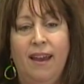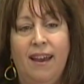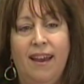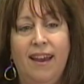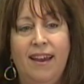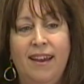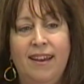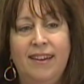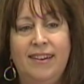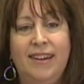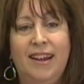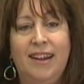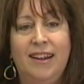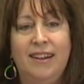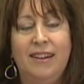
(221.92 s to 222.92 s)
and
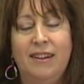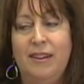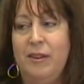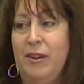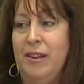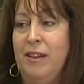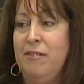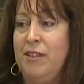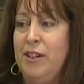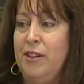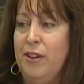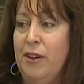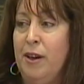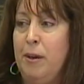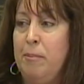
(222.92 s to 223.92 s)
lived in
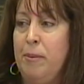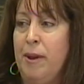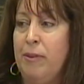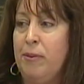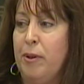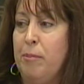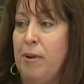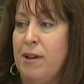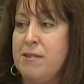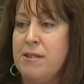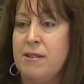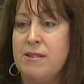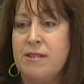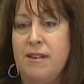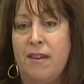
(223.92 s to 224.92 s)
Europe, went through
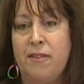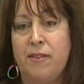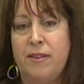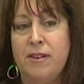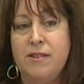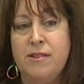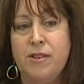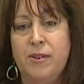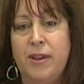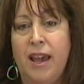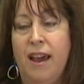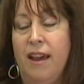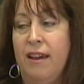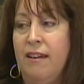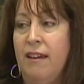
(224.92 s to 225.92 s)
Brussels, Netherlands,
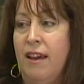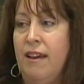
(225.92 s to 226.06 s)
UK,